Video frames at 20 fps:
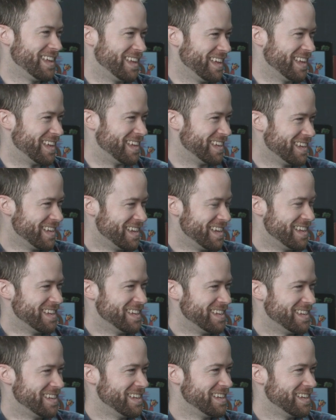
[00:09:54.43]

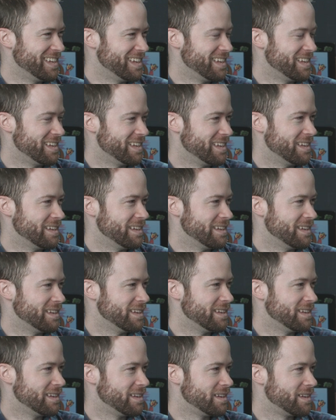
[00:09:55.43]

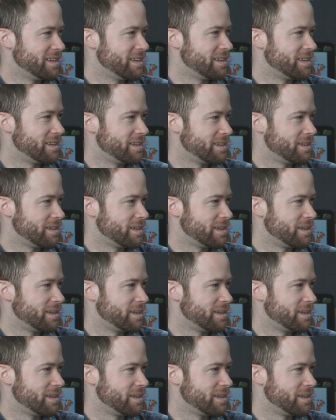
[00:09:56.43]
The person shown says nothing.